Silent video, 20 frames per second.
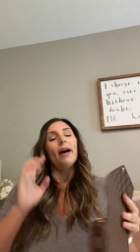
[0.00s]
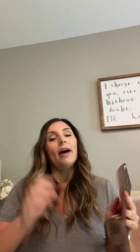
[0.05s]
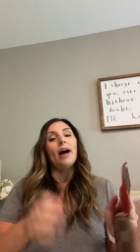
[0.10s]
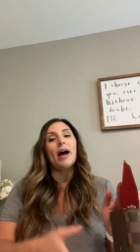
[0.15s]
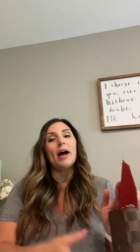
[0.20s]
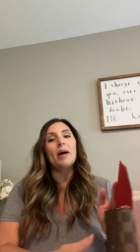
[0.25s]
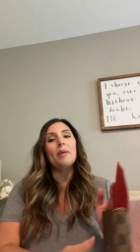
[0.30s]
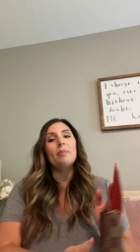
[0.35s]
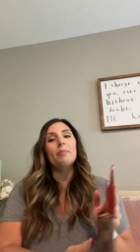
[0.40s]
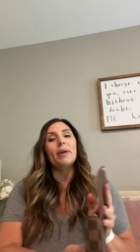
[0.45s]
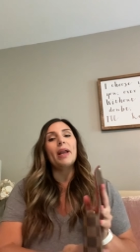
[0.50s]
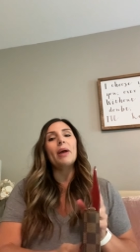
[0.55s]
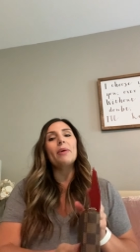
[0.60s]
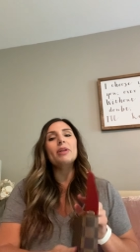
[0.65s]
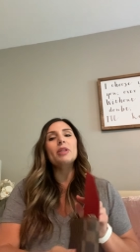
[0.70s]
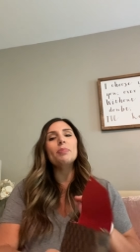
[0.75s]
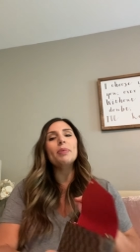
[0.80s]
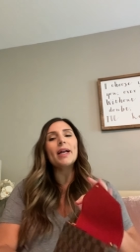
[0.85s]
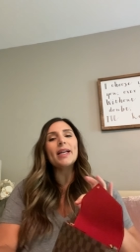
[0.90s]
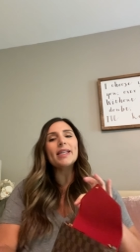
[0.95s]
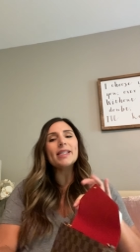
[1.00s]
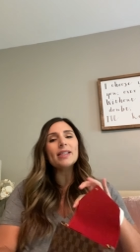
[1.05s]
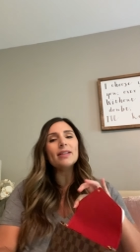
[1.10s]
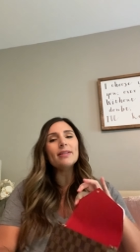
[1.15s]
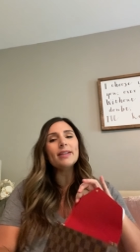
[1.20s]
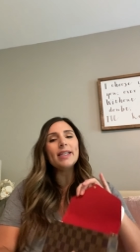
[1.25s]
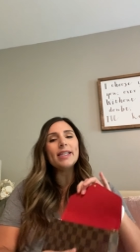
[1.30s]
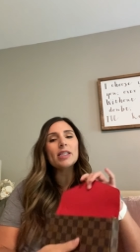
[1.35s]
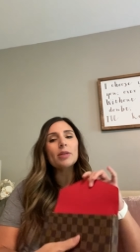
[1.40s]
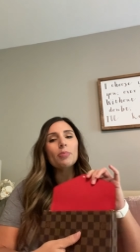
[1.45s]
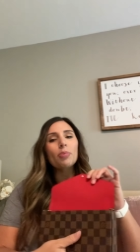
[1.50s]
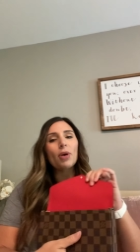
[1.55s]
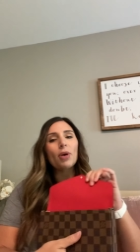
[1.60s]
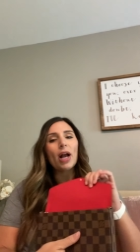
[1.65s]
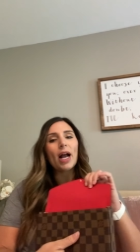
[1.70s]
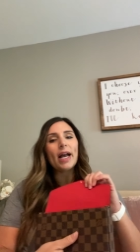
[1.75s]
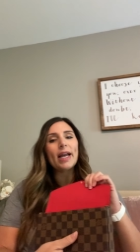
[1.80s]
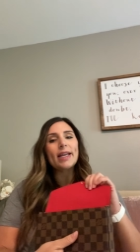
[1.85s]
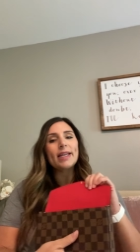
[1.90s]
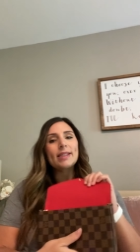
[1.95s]
um, but I was pleasantly
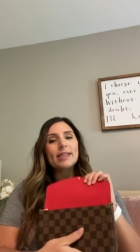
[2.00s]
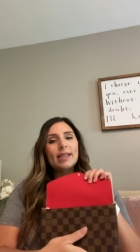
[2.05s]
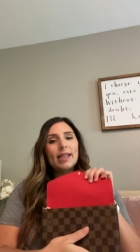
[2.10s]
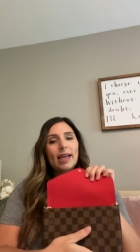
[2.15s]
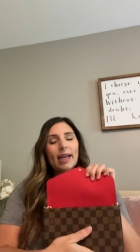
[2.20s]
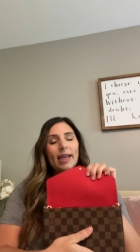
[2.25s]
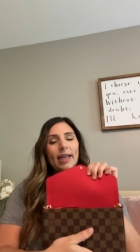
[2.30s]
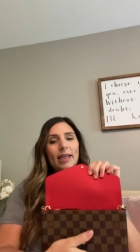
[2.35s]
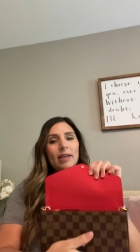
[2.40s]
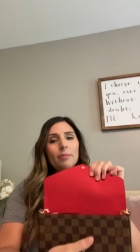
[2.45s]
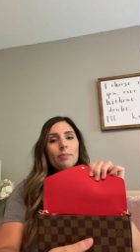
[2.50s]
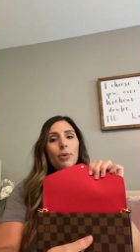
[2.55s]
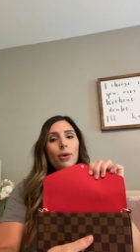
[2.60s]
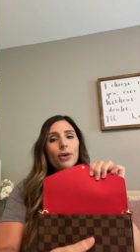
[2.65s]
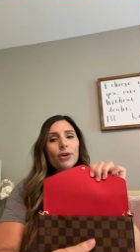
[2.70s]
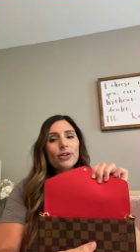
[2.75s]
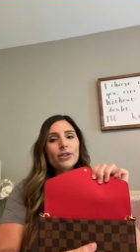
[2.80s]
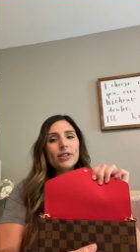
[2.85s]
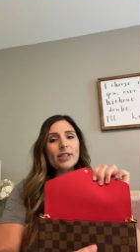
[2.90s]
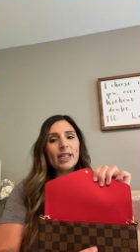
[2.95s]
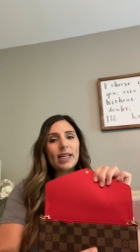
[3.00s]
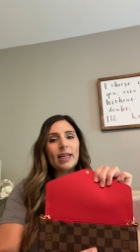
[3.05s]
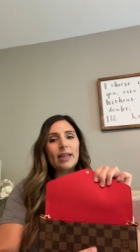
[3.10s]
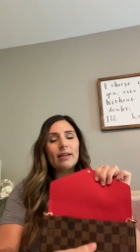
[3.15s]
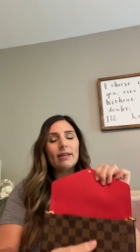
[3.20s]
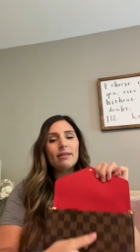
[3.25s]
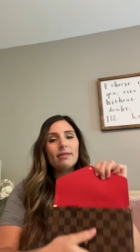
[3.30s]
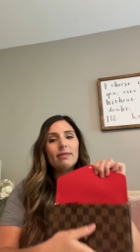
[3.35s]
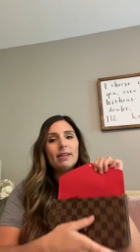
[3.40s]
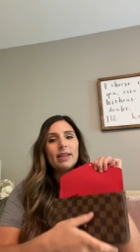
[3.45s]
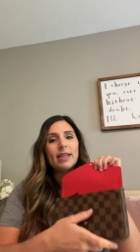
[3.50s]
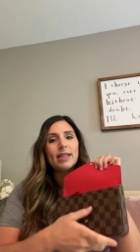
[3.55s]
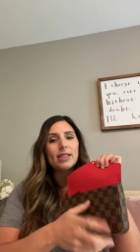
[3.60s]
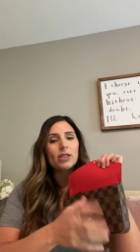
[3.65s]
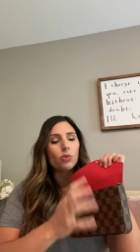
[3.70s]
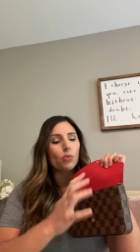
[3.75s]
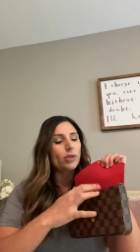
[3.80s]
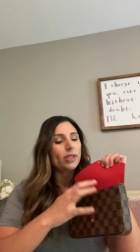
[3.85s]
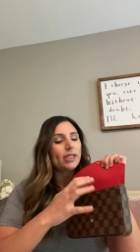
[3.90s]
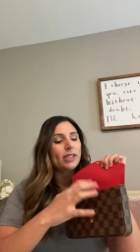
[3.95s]
surprised that in person this
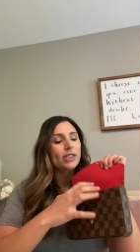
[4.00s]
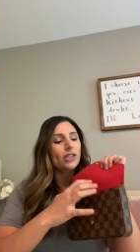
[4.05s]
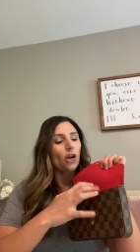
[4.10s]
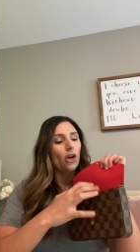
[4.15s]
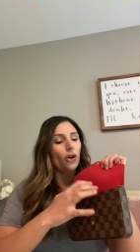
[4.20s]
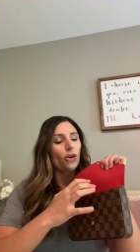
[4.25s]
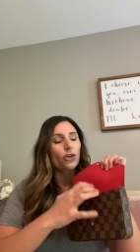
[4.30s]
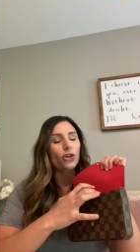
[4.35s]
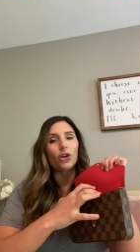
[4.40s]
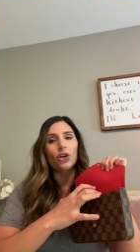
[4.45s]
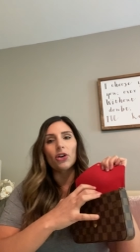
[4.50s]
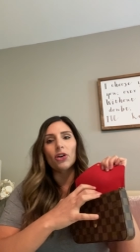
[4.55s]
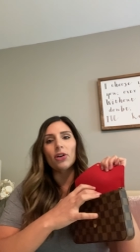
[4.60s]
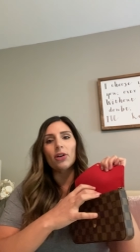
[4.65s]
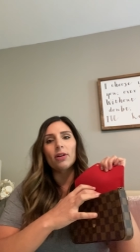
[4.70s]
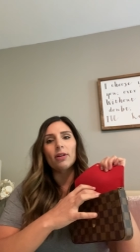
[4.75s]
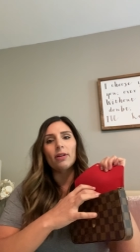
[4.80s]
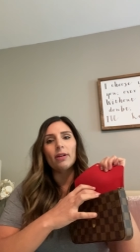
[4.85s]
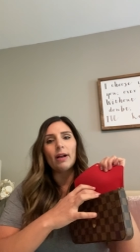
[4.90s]
was darker,